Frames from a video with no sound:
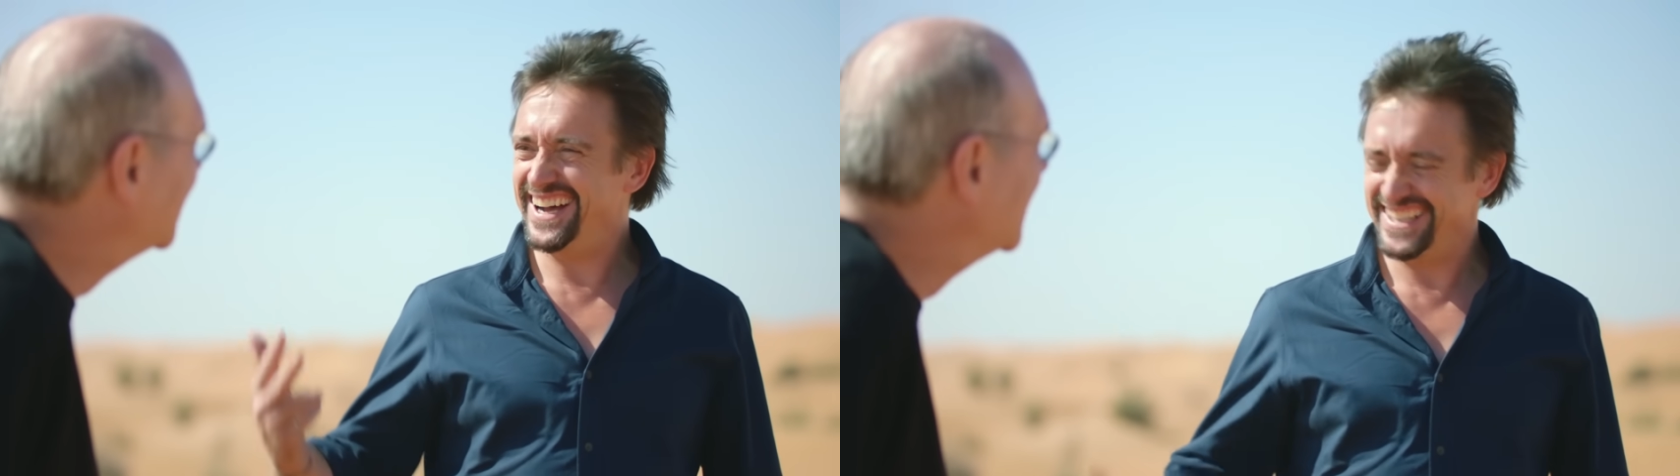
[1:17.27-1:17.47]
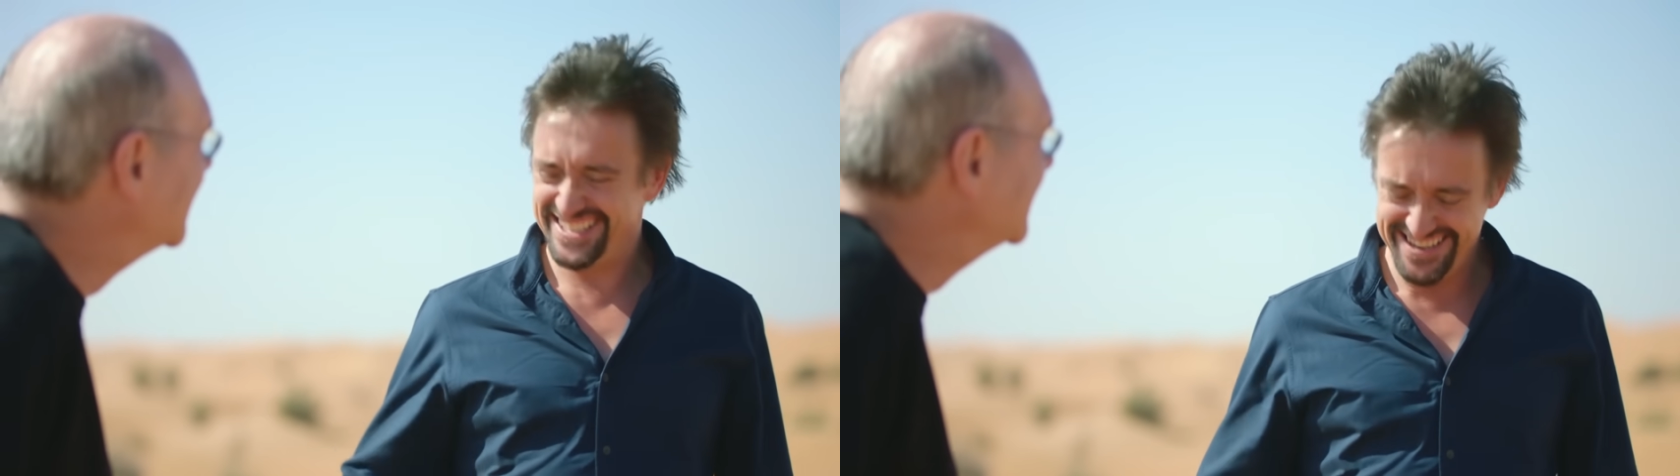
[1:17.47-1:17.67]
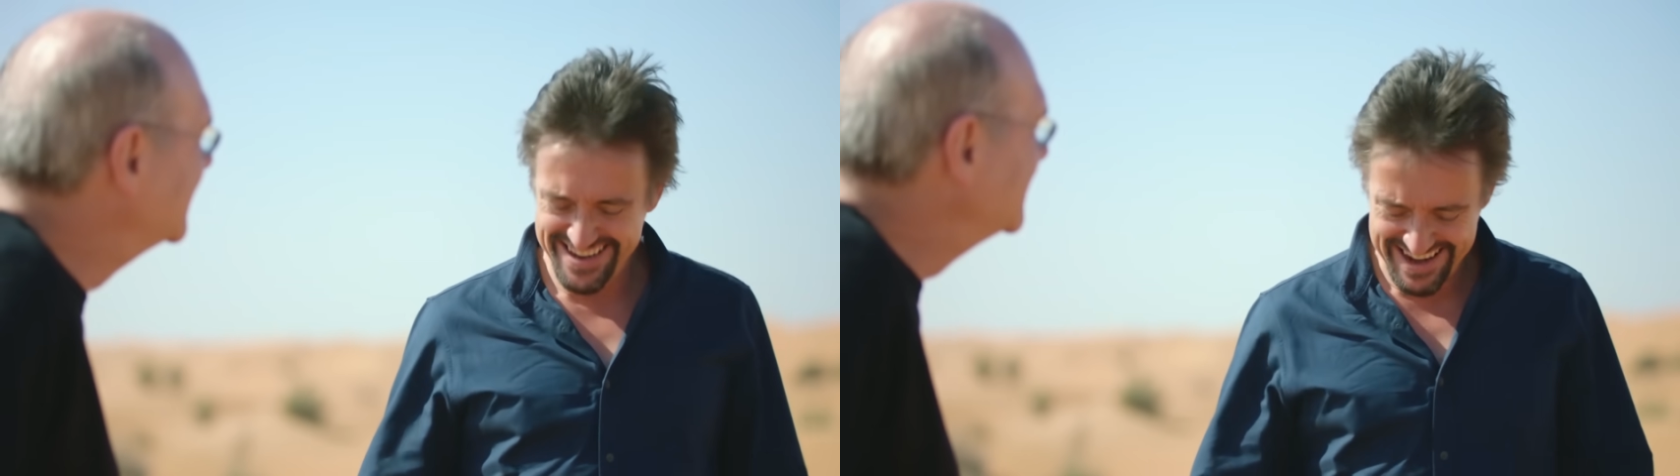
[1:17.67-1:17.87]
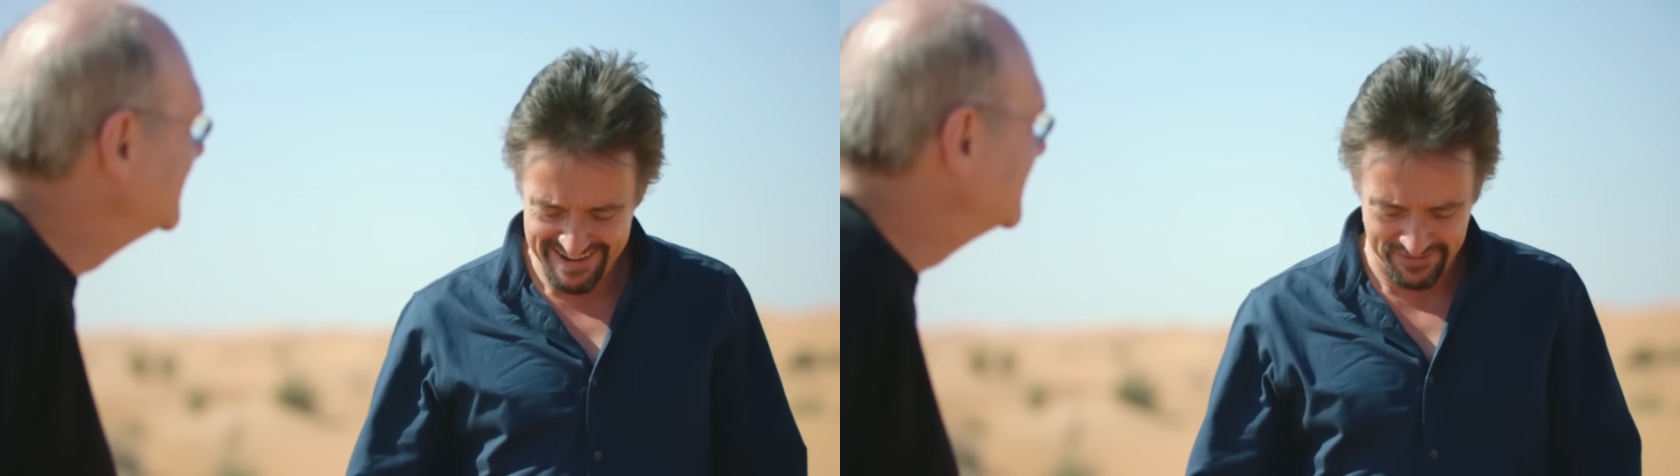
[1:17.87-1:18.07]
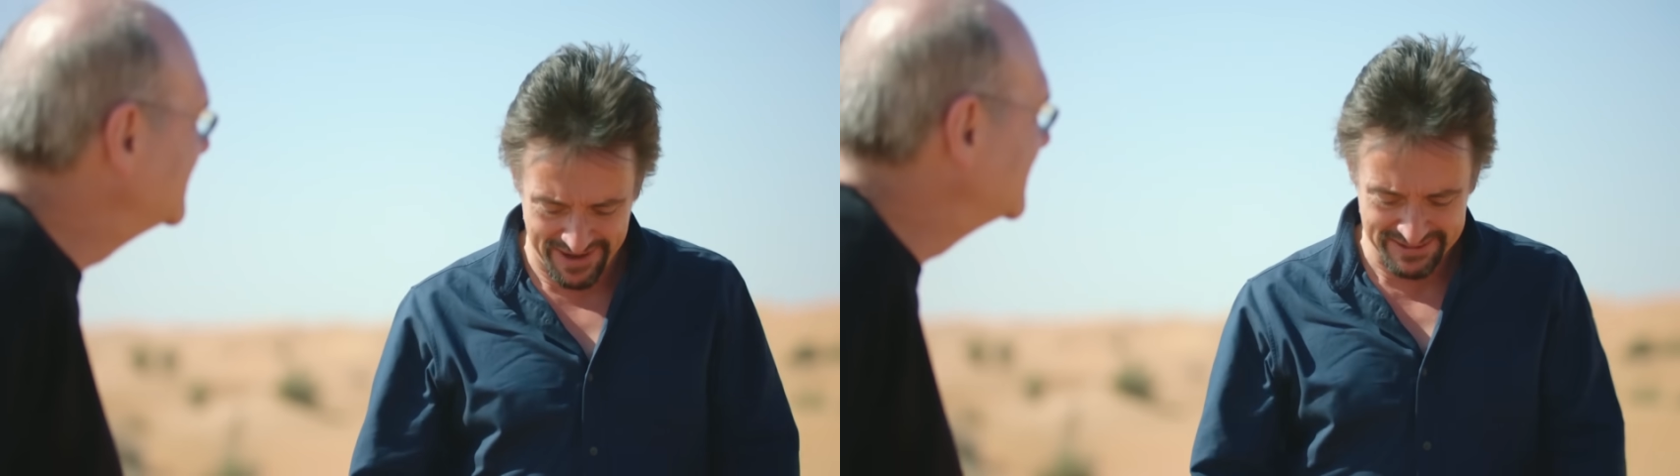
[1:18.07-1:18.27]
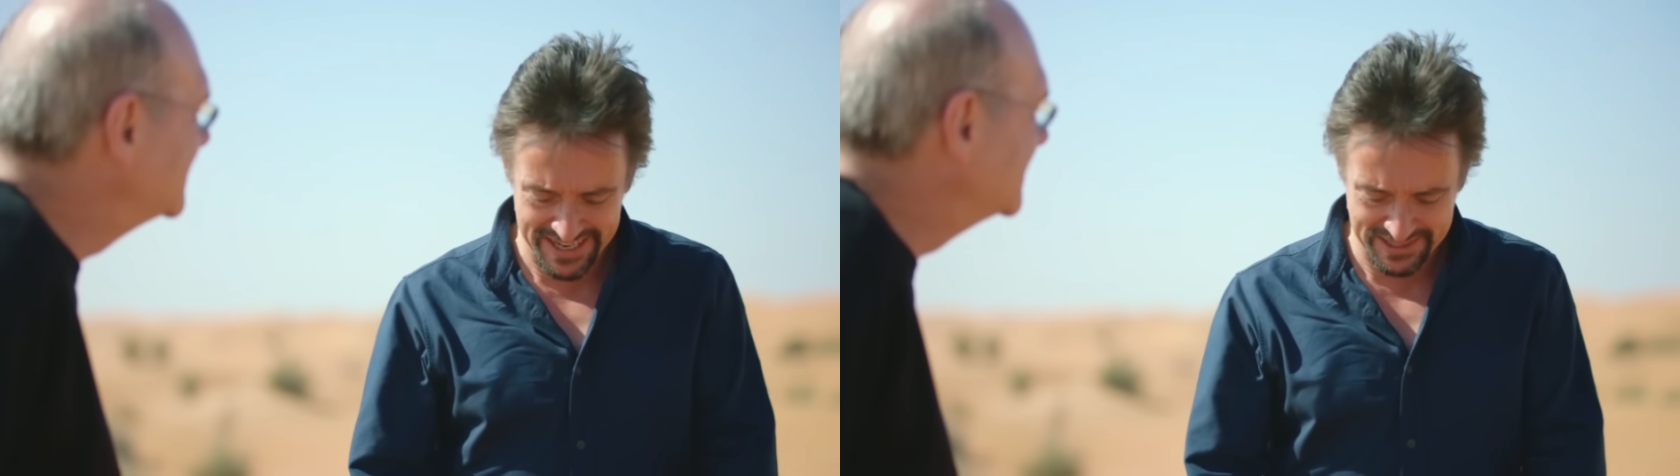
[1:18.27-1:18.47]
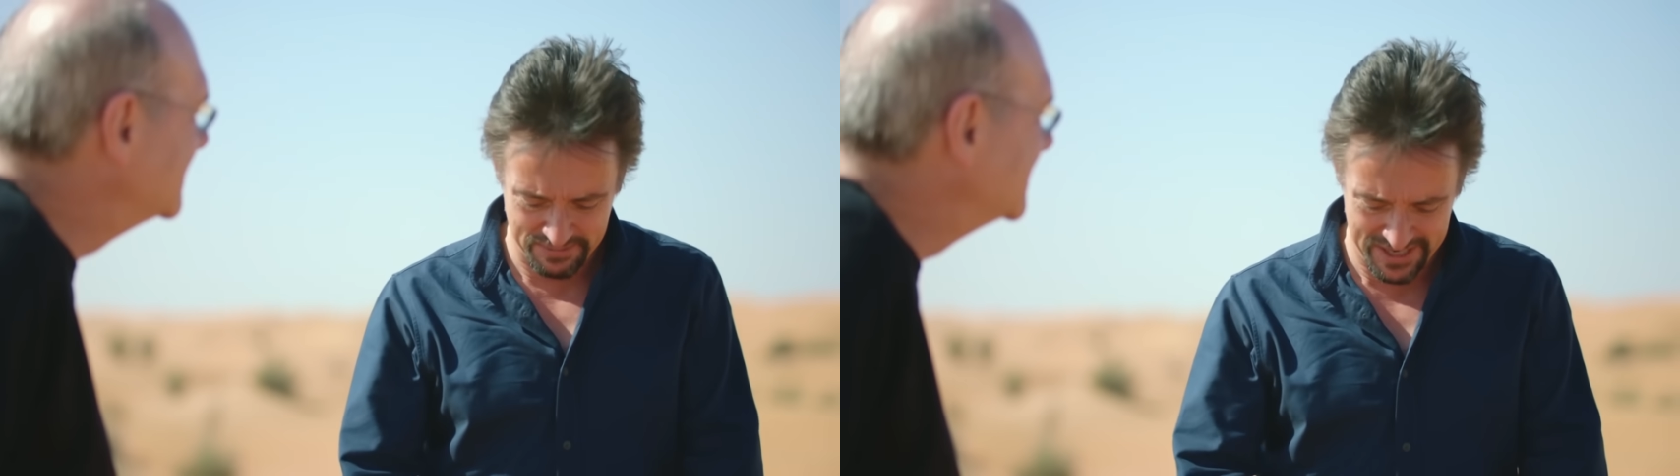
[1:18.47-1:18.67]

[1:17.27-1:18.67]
high, you need foundations.